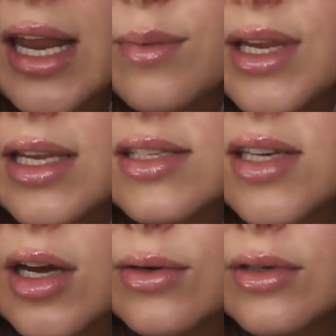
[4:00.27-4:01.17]
AB
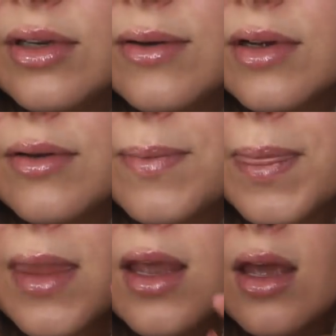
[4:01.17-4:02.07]
stone
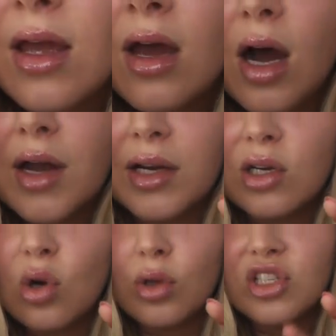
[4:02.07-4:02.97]
on a
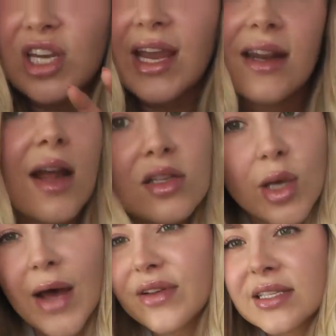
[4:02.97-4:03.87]
gold chain. I also
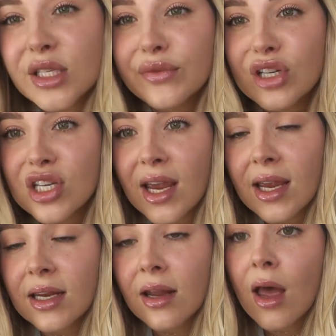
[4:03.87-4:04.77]
have a silver
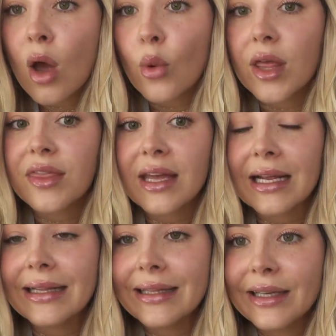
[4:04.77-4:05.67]
chain with a
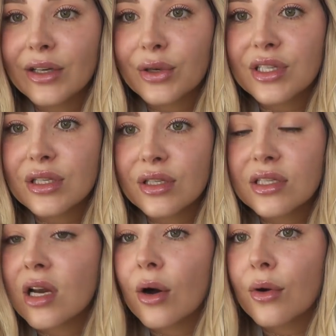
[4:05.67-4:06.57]
clear crystal
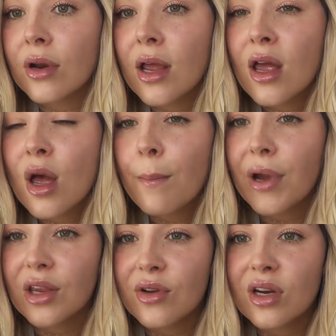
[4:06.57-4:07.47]
stone
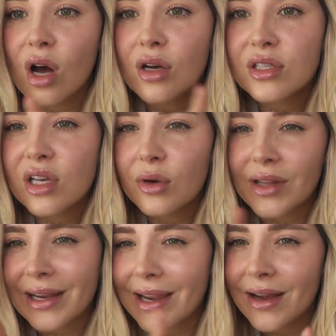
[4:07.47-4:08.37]
but you can also
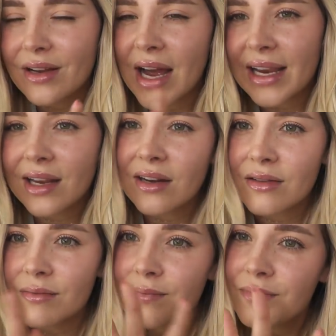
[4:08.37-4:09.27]
like I
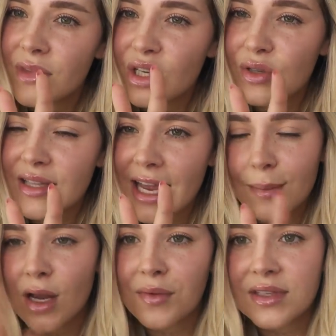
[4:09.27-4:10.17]
can use the
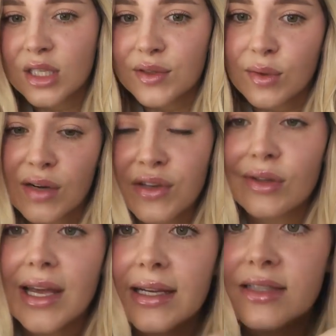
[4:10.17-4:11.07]
AB on the silver one if
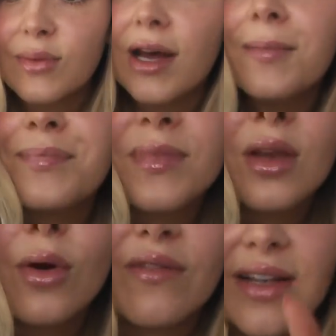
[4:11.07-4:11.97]
you'd like as well,
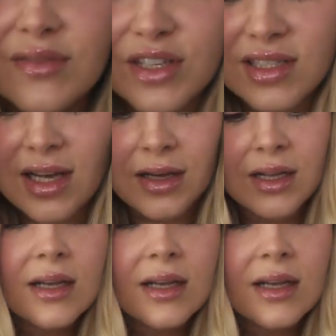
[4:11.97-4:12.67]
or vice versa.